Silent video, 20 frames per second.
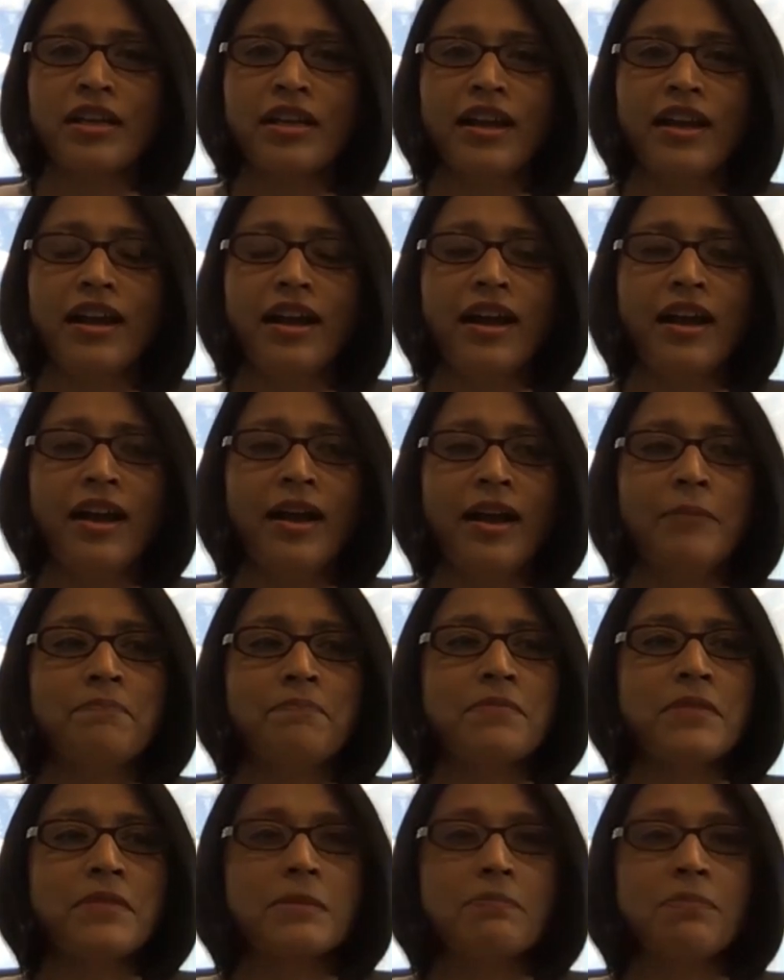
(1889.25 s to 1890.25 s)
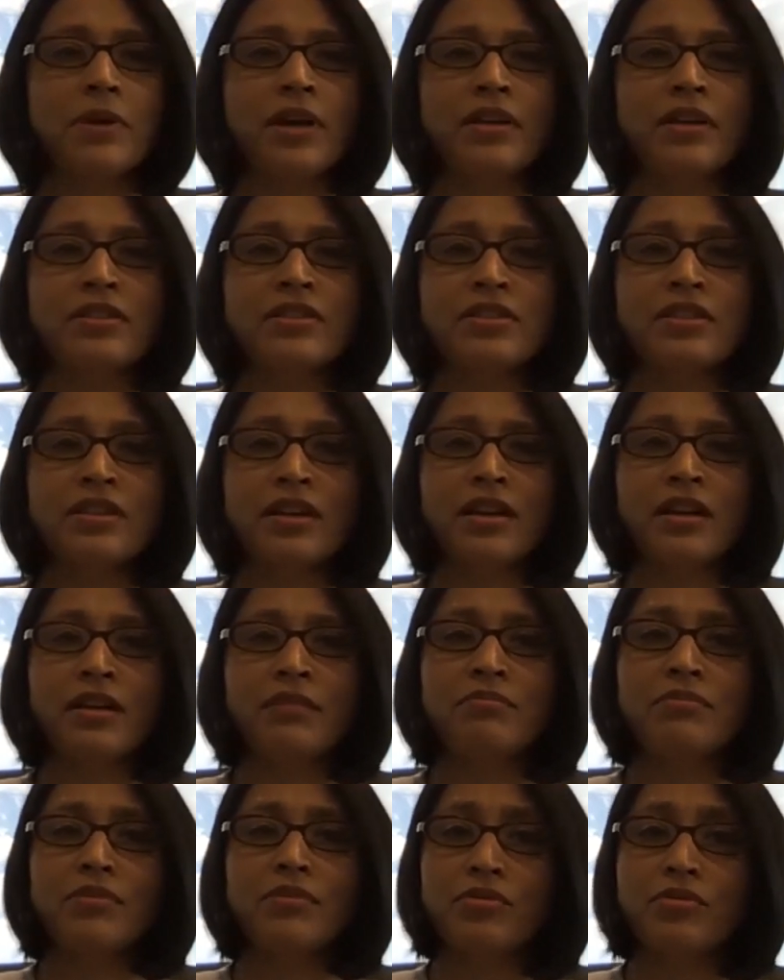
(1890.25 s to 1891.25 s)
Um, but
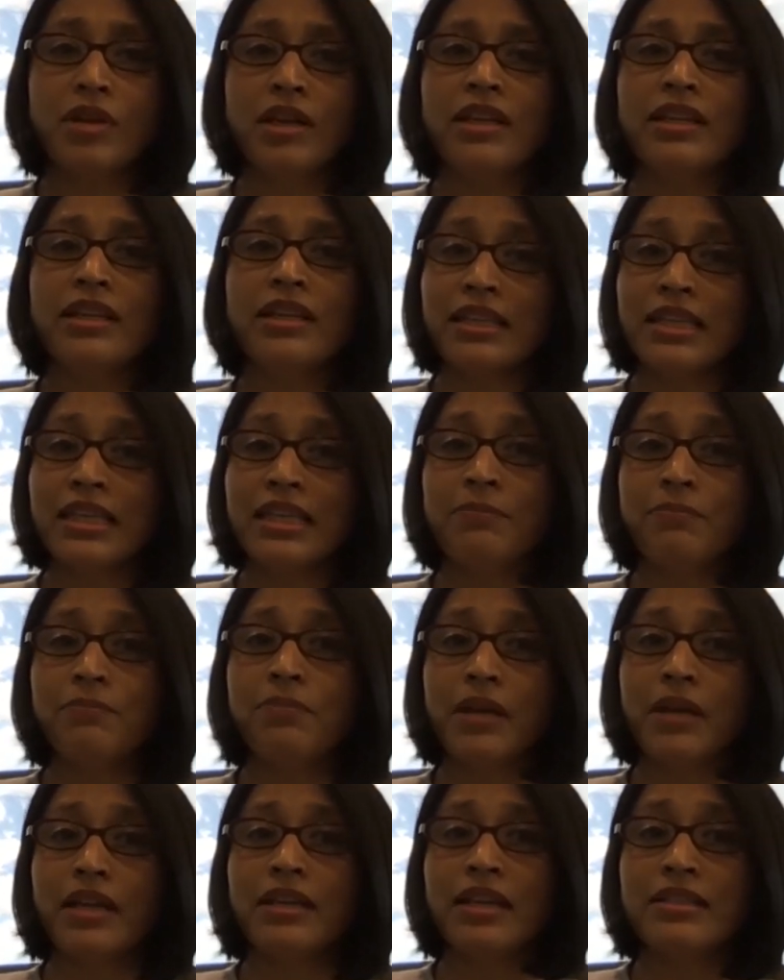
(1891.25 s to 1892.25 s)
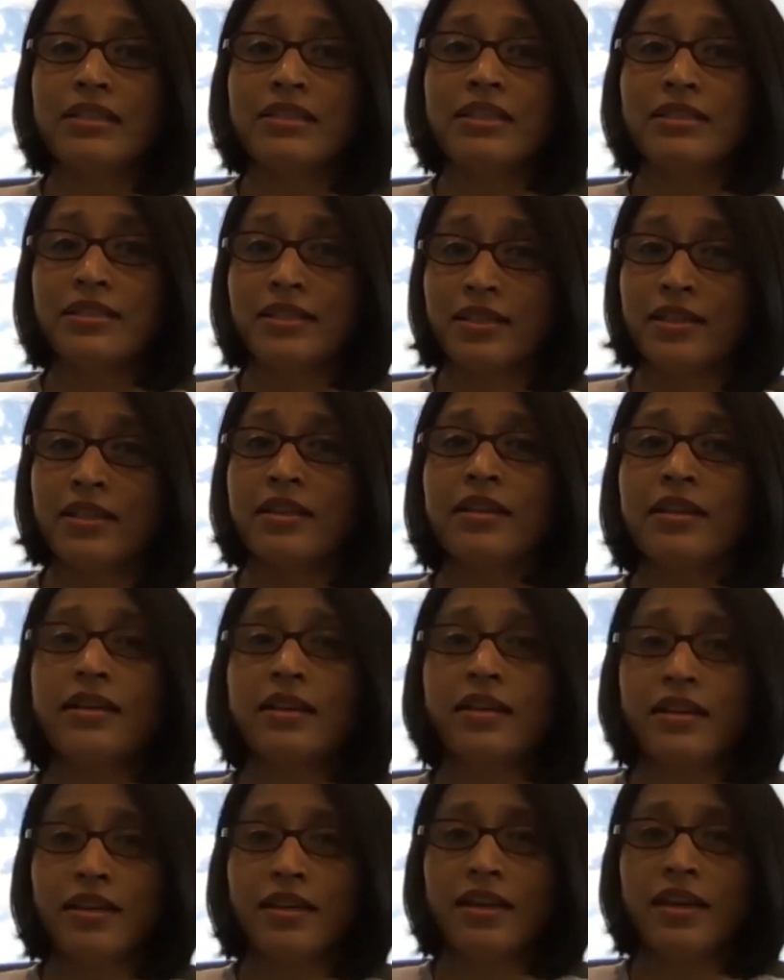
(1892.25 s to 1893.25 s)
um, really keep an entity,
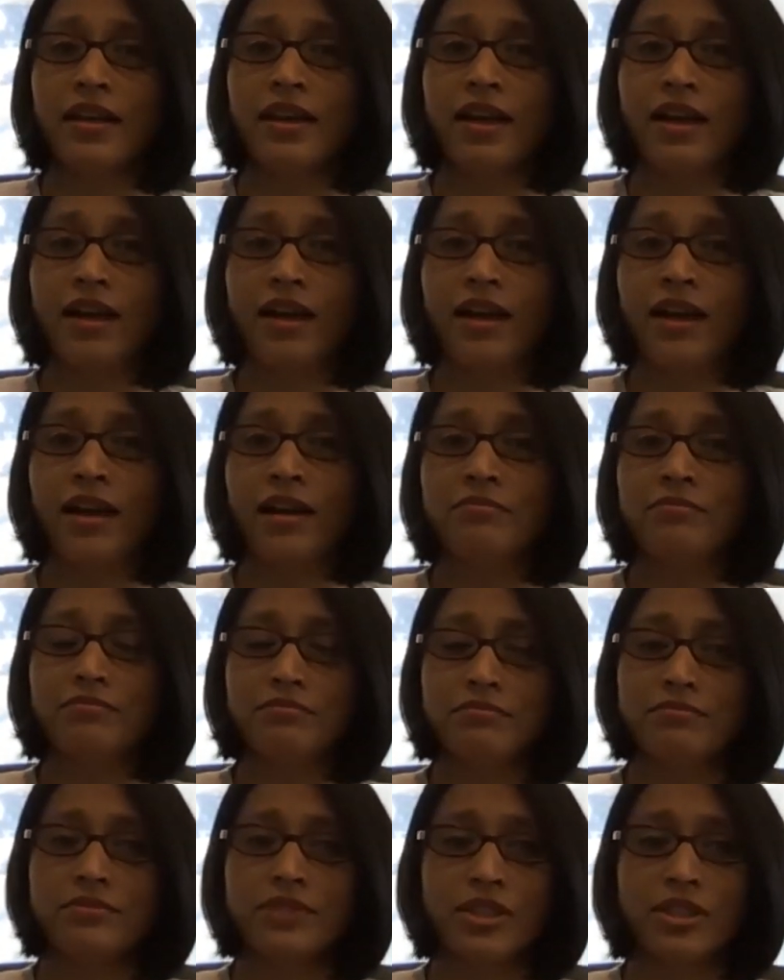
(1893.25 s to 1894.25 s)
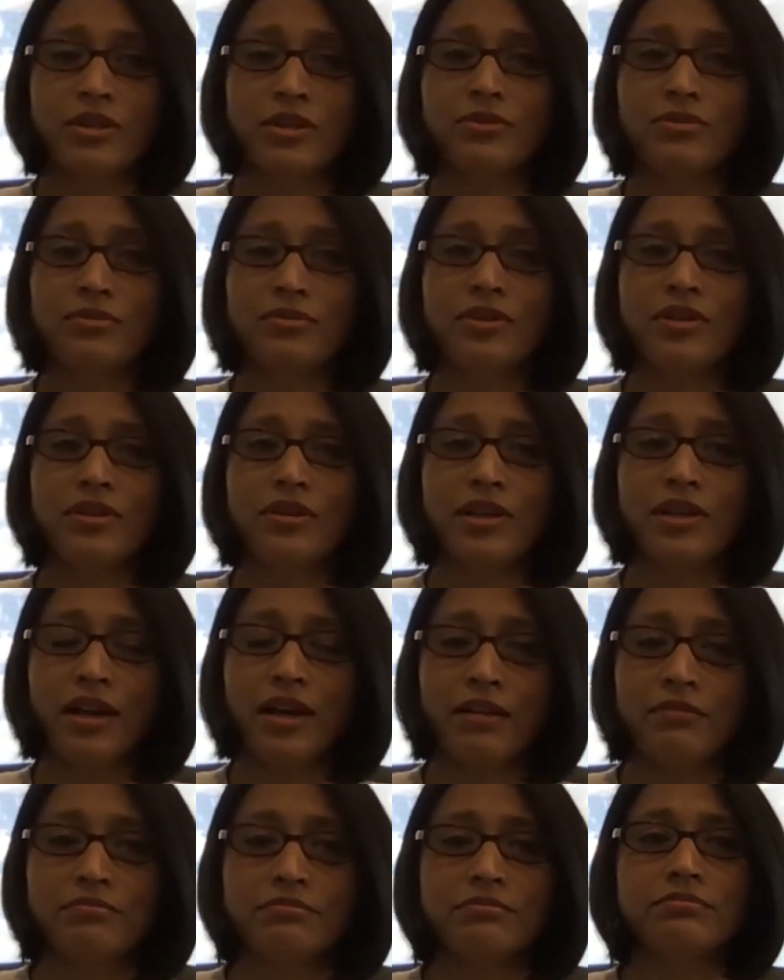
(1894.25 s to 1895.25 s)
um, you know,
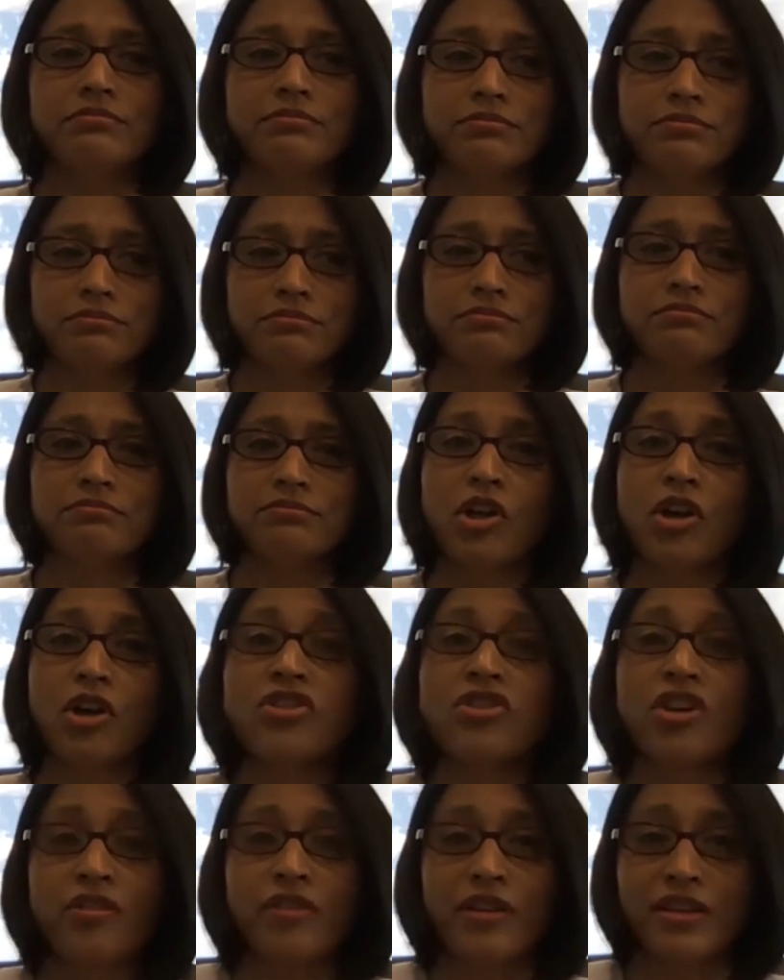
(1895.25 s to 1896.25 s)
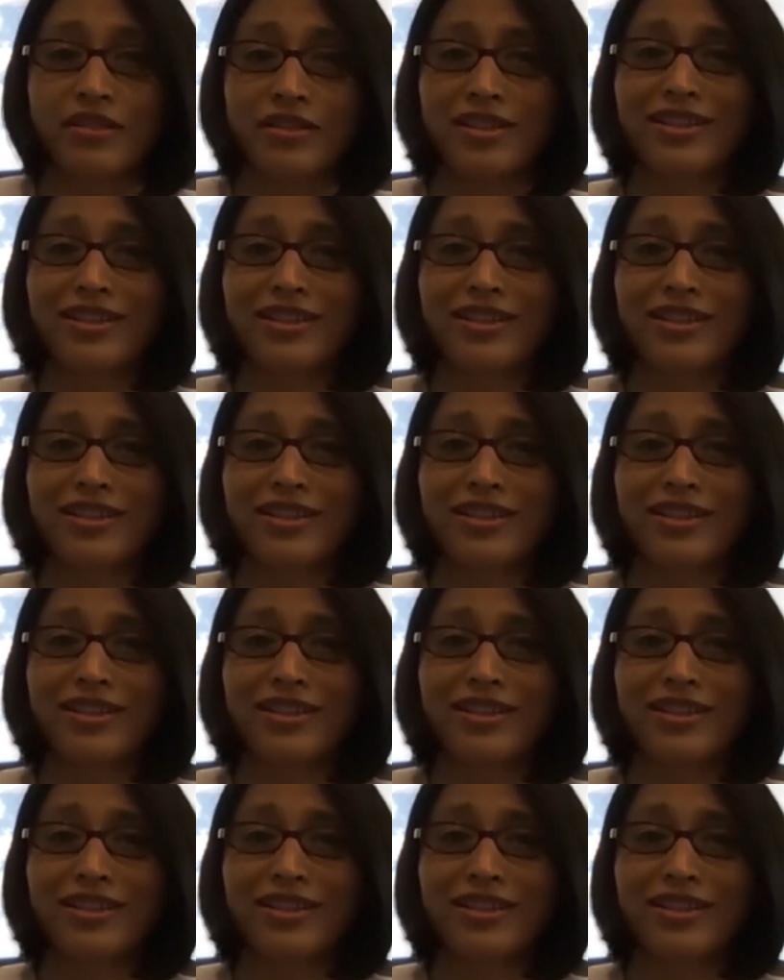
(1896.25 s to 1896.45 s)
um, nurture it